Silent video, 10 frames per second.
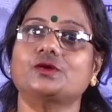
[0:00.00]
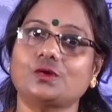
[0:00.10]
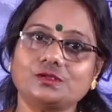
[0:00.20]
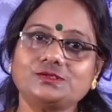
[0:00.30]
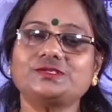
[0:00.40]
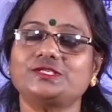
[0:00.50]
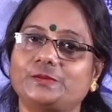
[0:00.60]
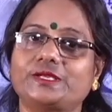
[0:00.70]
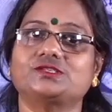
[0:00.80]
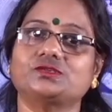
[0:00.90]
also
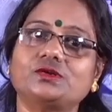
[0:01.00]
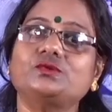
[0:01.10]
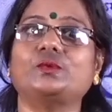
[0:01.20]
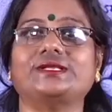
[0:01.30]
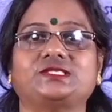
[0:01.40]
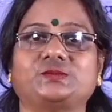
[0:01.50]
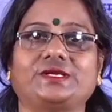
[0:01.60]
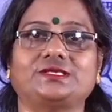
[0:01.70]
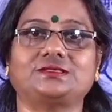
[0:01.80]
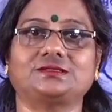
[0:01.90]
depends on wind
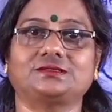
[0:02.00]
speed.